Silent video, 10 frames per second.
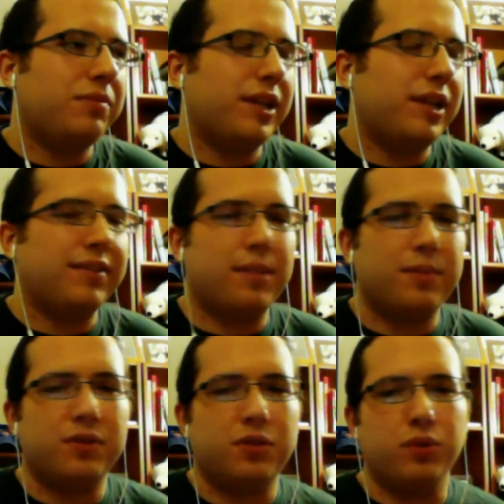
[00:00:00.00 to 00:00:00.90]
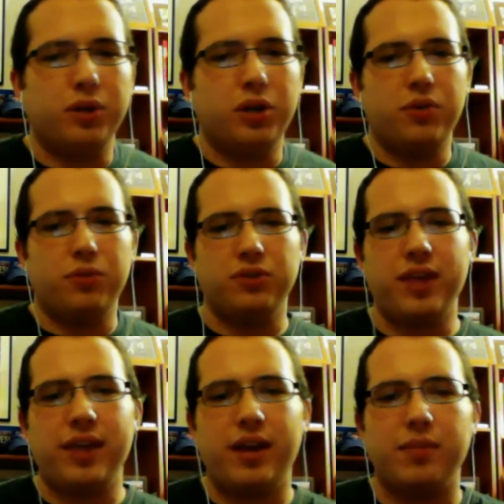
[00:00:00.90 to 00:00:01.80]
but next episode we're
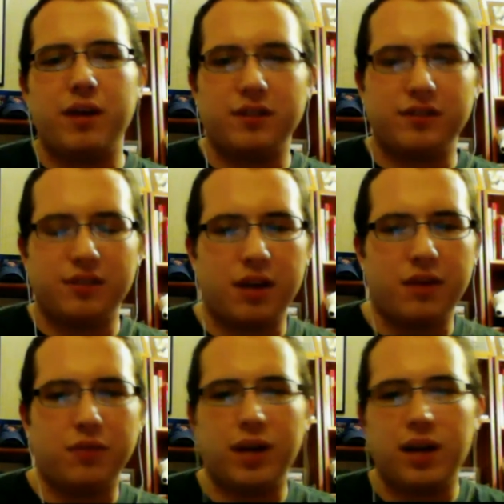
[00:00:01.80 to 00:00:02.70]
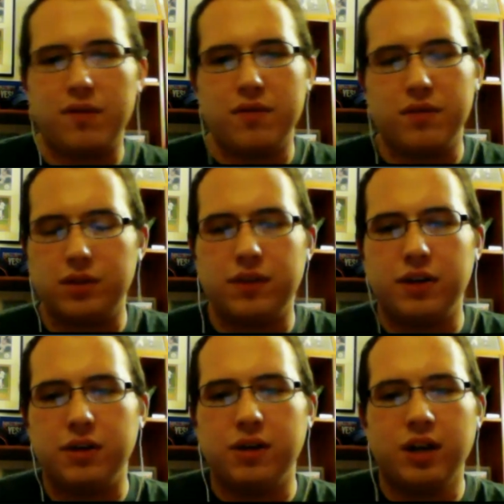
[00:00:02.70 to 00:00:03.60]
staying in Ba Sing Se because we kind of have a
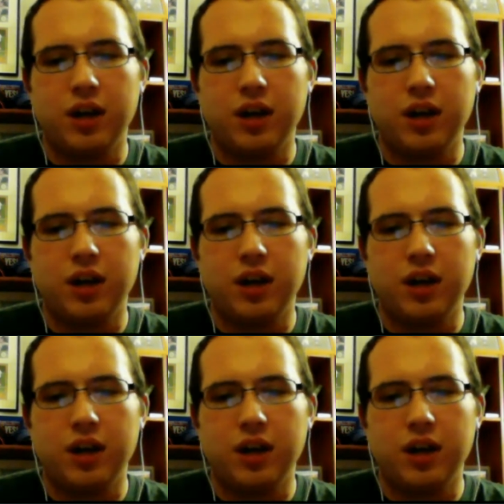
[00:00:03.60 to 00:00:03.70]
cliffhanger.